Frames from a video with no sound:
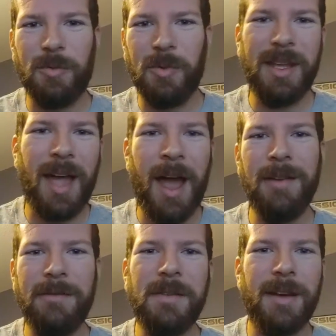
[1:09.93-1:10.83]
We
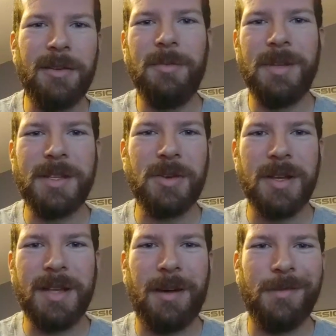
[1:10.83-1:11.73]
kind of get a little bit
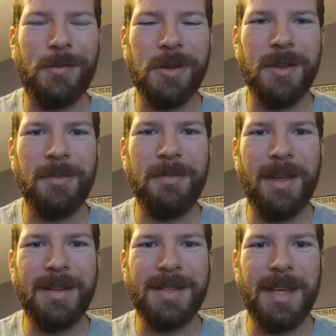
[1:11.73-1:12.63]
stressed out for them
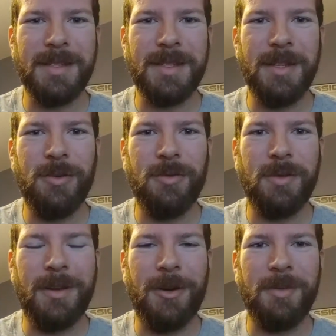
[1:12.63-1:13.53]
in a sense too,
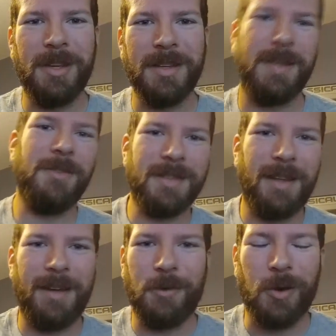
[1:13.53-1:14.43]
because there is a
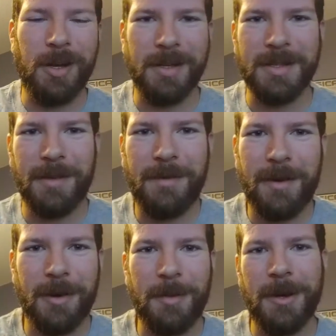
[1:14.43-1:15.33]
lot of grading and stuff
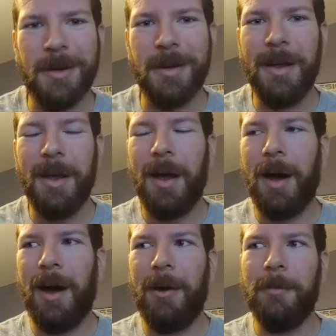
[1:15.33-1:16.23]
on our part,
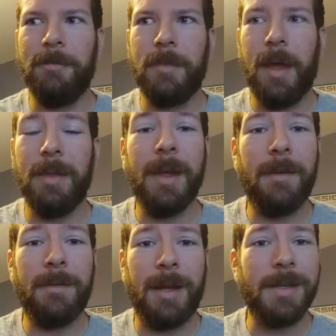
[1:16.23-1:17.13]
and they
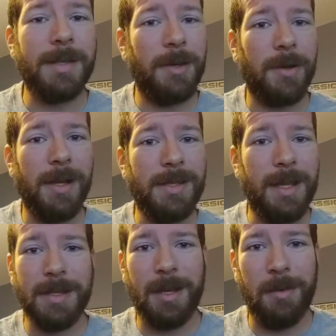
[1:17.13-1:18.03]
have a lot of standardized
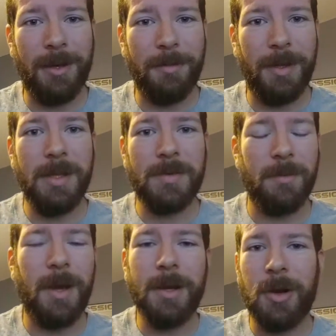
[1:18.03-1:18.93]
tests coming up, at least for
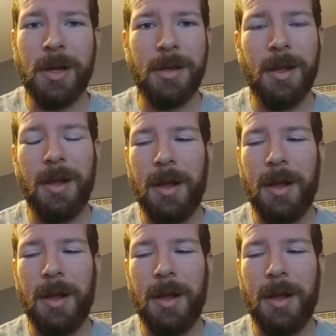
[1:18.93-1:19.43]
my grade.